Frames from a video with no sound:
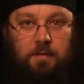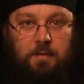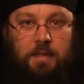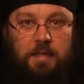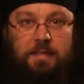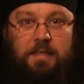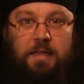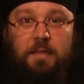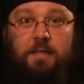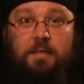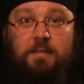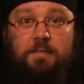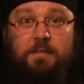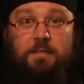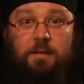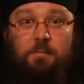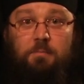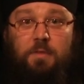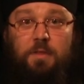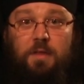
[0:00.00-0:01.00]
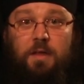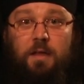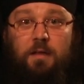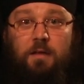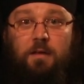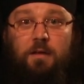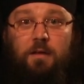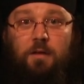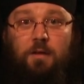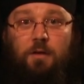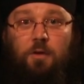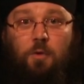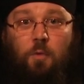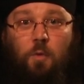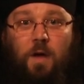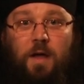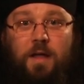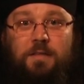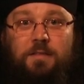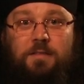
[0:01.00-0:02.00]
they tell us something
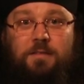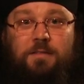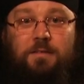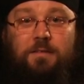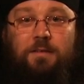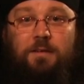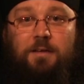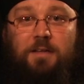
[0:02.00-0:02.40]
quite